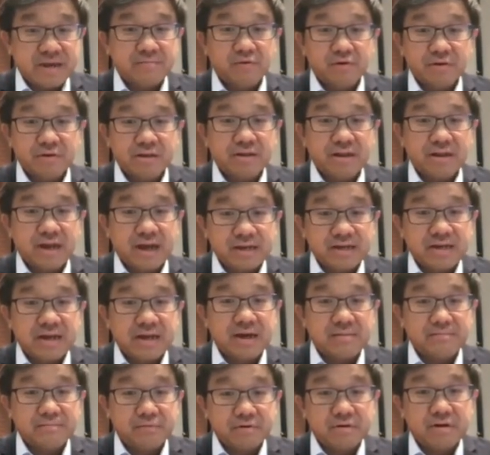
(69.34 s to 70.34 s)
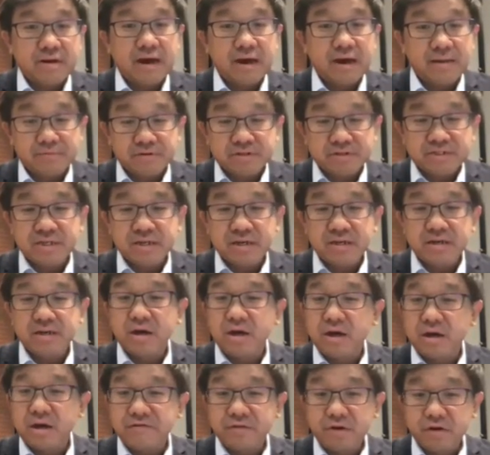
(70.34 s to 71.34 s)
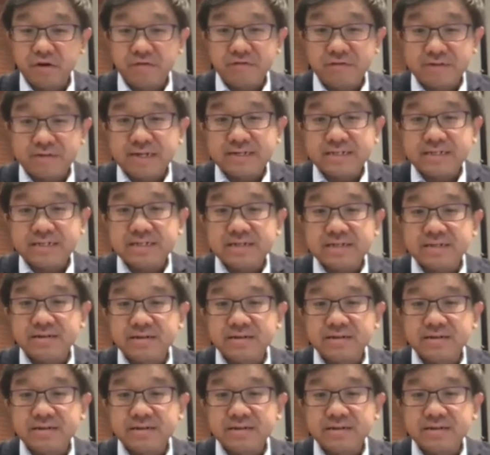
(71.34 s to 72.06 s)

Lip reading: more than 99.9% of COVID-19.